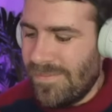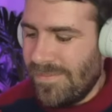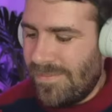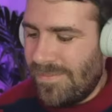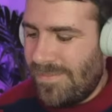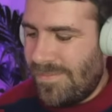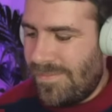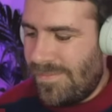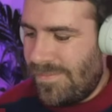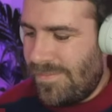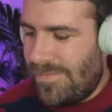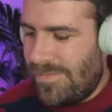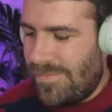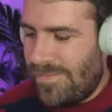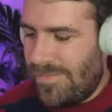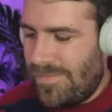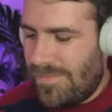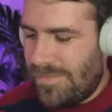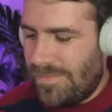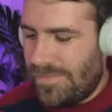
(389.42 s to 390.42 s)

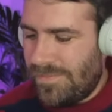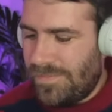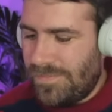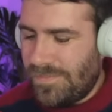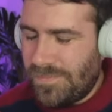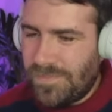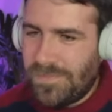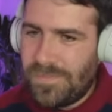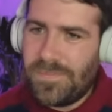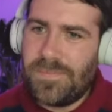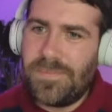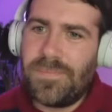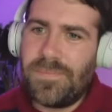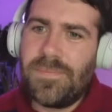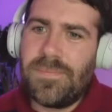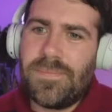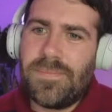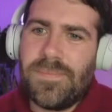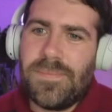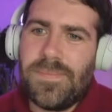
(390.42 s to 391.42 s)

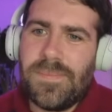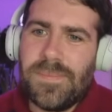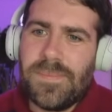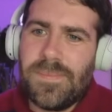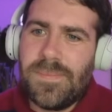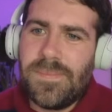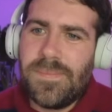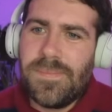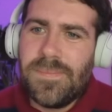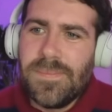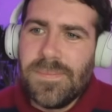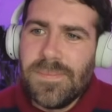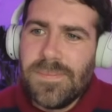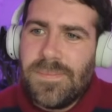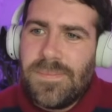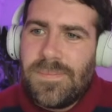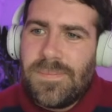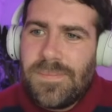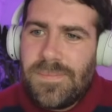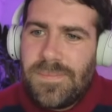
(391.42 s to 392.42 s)

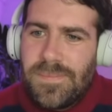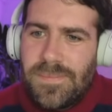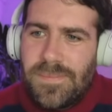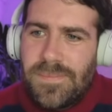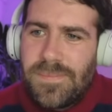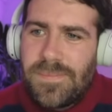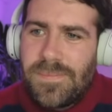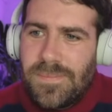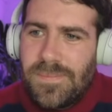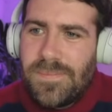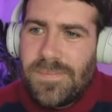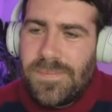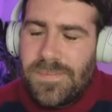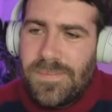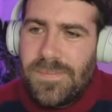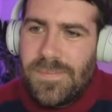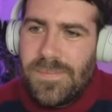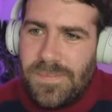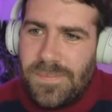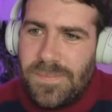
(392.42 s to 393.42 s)

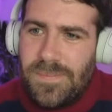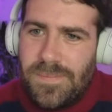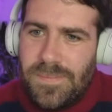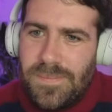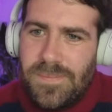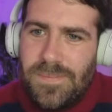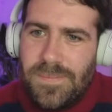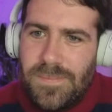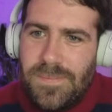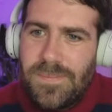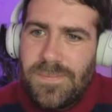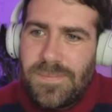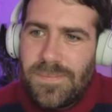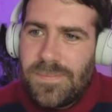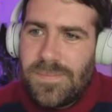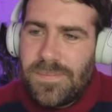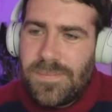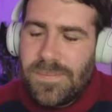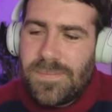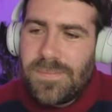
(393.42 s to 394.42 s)

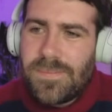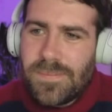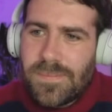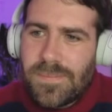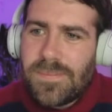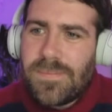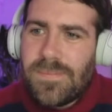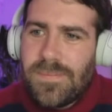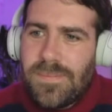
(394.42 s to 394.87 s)
[no speech]